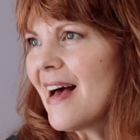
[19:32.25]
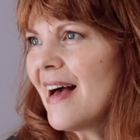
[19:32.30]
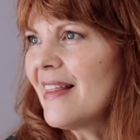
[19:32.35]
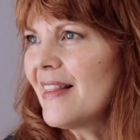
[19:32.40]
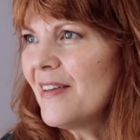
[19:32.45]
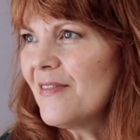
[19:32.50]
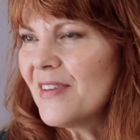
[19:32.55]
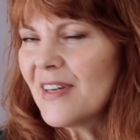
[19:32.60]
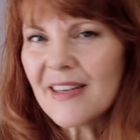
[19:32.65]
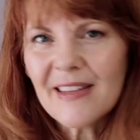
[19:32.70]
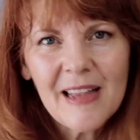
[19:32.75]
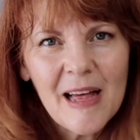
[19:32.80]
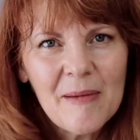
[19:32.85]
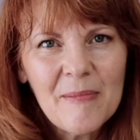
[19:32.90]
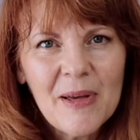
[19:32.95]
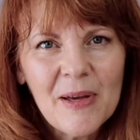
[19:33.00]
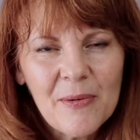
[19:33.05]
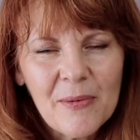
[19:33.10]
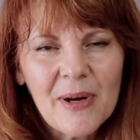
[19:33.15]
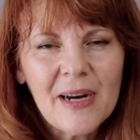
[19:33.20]
I live in a
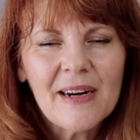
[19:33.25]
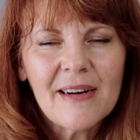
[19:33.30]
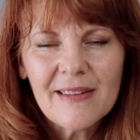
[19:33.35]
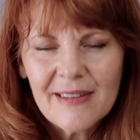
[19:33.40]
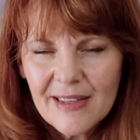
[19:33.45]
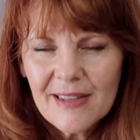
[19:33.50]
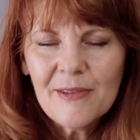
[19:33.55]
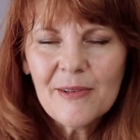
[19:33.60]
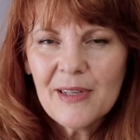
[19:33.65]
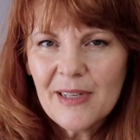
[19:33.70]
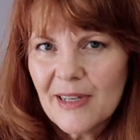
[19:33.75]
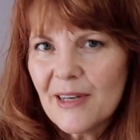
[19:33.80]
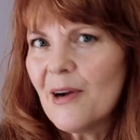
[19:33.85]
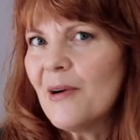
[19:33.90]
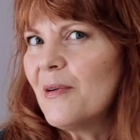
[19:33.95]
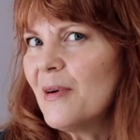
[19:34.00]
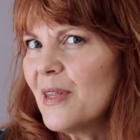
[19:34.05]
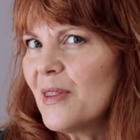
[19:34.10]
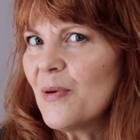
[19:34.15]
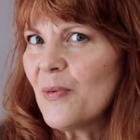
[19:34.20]
climate where you can
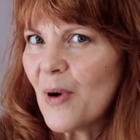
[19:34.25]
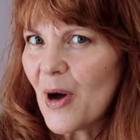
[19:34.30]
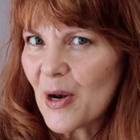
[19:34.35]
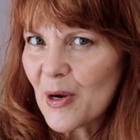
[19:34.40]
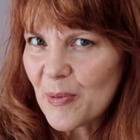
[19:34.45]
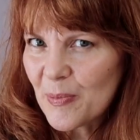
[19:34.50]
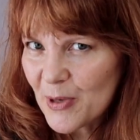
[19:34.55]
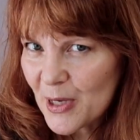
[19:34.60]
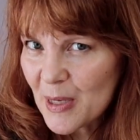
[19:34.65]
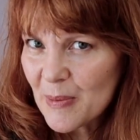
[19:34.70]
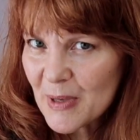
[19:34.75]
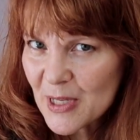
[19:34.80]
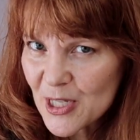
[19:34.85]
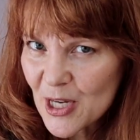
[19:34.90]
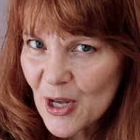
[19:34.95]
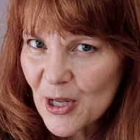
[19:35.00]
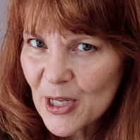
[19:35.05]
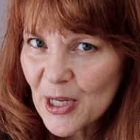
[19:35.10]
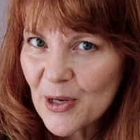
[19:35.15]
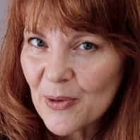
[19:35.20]
go in the water pretty much
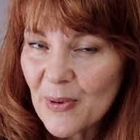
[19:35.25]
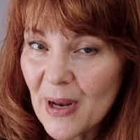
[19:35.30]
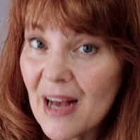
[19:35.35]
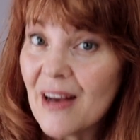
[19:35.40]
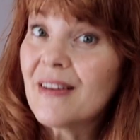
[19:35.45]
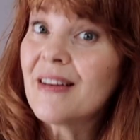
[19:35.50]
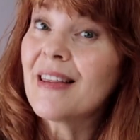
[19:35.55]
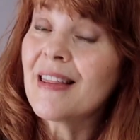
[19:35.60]
all year round,